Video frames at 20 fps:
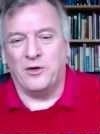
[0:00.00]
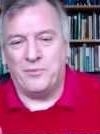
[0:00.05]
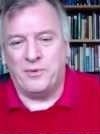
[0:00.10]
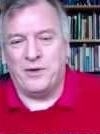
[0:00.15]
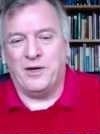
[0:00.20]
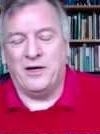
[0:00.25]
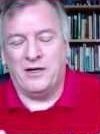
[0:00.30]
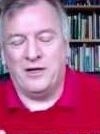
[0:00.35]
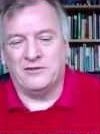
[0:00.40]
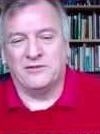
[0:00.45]
a
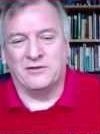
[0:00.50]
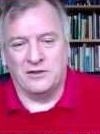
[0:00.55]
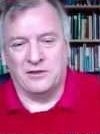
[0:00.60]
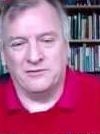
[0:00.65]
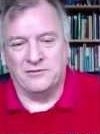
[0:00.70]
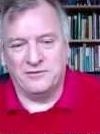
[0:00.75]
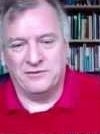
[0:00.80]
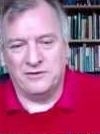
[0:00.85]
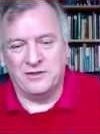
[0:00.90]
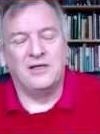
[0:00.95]
part
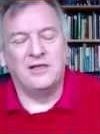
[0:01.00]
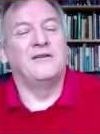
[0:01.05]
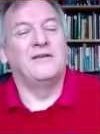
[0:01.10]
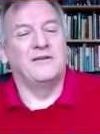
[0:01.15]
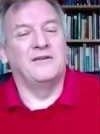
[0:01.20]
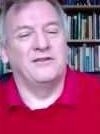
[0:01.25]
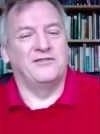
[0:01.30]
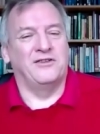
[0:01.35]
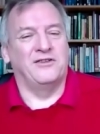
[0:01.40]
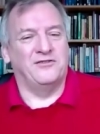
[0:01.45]
of
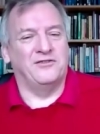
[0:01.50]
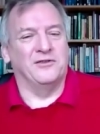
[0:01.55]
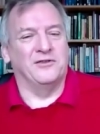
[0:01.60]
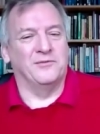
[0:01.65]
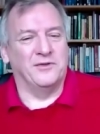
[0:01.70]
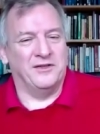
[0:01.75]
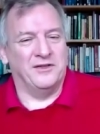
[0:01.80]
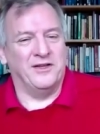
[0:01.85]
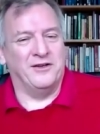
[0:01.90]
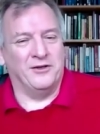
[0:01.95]
the
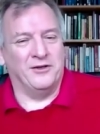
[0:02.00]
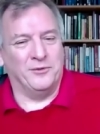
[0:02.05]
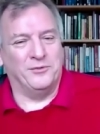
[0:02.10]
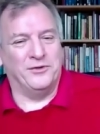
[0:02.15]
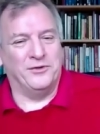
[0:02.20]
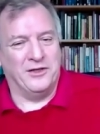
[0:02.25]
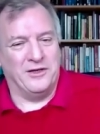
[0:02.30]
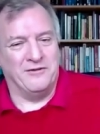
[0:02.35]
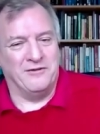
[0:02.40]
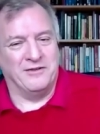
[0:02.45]
system that they're
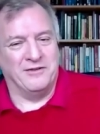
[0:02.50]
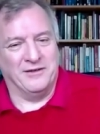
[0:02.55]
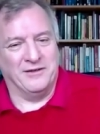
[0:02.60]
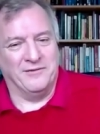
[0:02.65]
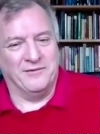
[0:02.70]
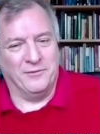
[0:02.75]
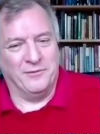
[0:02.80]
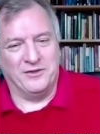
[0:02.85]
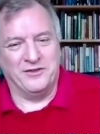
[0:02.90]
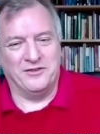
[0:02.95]
observing,
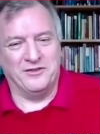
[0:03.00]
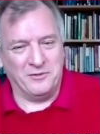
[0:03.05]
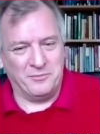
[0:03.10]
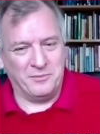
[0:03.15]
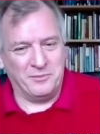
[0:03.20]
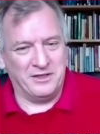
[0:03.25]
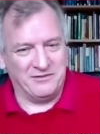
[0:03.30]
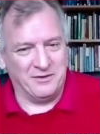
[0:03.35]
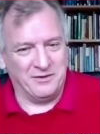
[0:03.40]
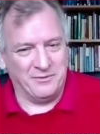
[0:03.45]
which is a
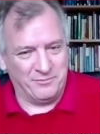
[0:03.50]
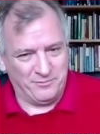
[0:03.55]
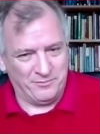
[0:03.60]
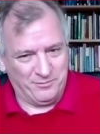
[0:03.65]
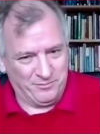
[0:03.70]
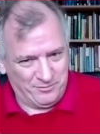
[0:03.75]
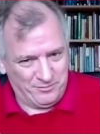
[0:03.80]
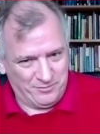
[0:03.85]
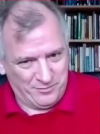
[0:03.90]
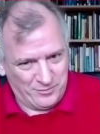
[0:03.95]
bit of a
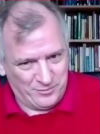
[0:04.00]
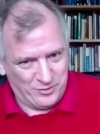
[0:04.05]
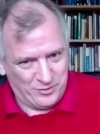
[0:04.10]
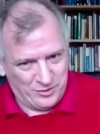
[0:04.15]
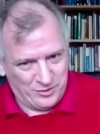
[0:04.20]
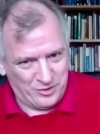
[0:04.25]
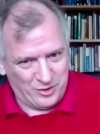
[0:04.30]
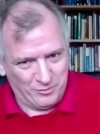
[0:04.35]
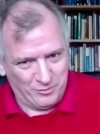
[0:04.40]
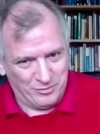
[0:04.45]

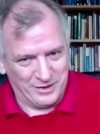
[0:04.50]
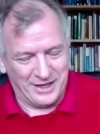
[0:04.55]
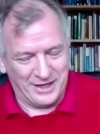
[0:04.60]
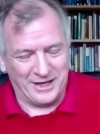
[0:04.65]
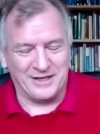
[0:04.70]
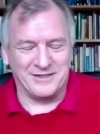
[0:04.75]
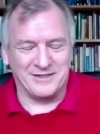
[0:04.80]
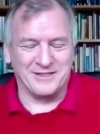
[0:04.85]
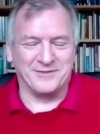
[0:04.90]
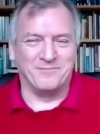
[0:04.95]

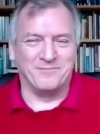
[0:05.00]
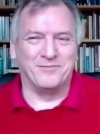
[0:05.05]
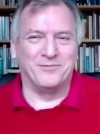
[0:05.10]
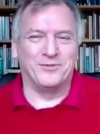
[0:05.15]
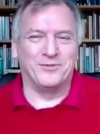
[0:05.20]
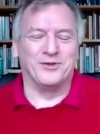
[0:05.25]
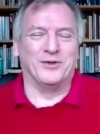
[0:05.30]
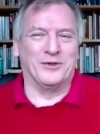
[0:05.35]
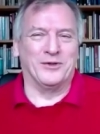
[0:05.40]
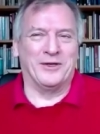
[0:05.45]
complicated
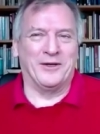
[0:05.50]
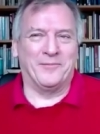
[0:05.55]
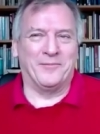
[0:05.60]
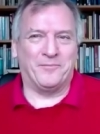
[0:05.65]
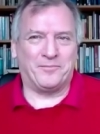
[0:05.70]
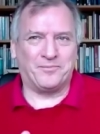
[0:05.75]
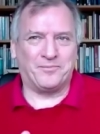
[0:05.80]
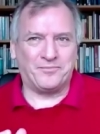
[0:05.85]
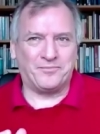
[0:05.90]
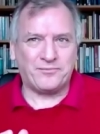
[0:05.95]
story.
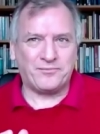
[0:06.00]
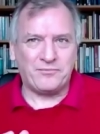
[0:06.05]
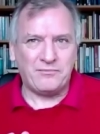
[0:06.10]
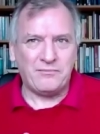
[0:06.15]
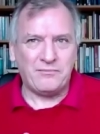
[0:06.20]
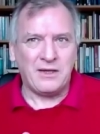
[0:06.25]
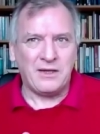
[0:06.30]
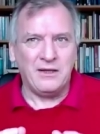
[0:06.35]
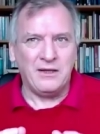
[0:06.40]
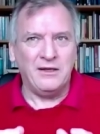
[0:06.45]

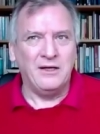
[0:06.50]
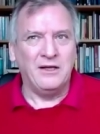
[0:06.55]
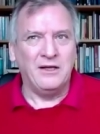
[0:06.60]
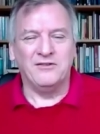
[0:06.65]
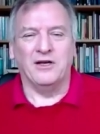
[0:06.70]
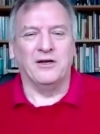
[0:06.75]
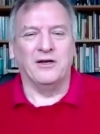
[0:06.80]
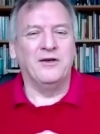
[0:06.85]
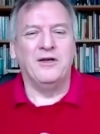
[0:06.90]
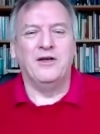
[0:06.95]

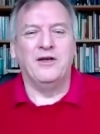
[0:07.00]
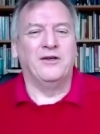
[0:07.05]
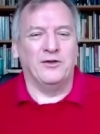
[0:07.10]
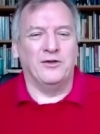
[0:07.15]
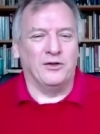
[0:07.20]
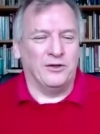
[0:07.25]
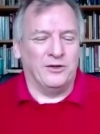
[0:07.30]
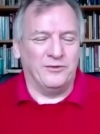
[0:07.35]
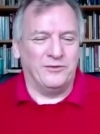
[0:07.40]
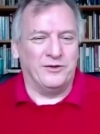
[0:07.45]
So
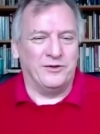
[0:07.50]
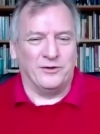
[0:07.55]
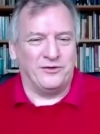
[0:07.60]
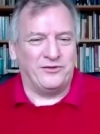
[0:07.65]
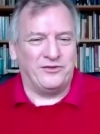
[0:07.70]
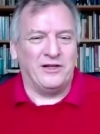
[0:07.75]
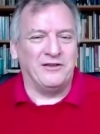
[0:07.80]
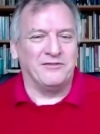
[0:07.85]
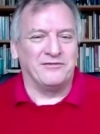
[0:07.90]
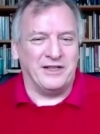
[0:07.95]
your, your
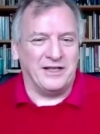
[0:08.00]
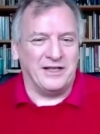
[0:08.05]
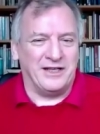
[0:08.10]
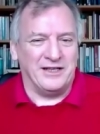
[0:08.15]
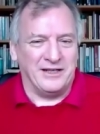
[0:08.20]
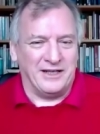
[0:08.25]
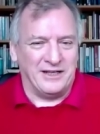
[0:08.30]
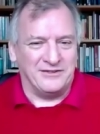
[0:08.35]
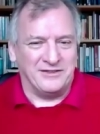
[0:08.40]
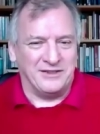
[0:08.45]

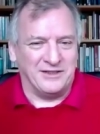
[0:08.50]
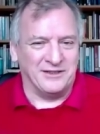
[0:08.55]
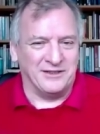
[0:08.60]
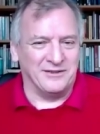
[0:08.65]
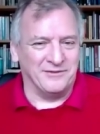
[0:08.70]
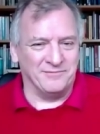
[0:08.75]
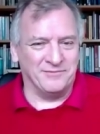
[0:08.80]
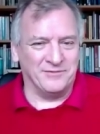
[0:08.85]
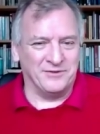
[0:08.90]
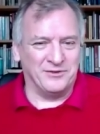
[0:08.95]

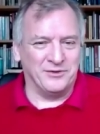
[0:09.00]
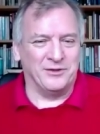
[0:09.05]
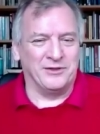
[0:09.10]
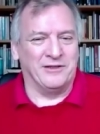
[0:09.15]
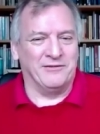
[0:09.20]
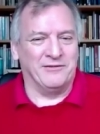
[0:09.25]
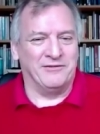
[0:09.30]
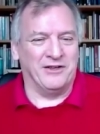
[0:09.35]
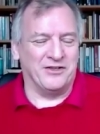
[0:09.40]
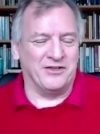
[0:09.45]
self-regulating
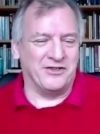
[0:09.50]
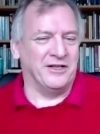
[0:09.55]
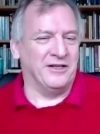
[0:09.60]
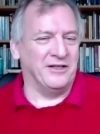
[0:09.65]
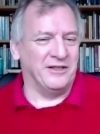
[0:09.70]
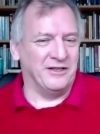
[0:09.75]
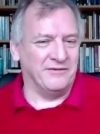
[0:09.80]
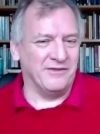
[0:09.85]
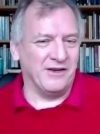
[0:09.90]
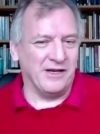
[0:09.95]
toilet
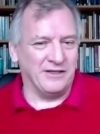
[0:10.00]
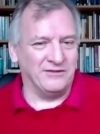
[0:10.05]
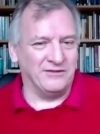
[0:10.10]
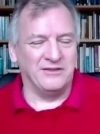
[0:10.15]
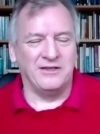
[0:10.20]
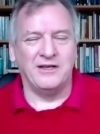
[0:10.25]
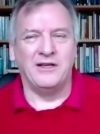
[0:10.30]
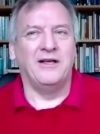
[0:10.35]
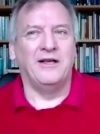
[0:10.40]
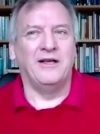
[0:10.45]
flushing device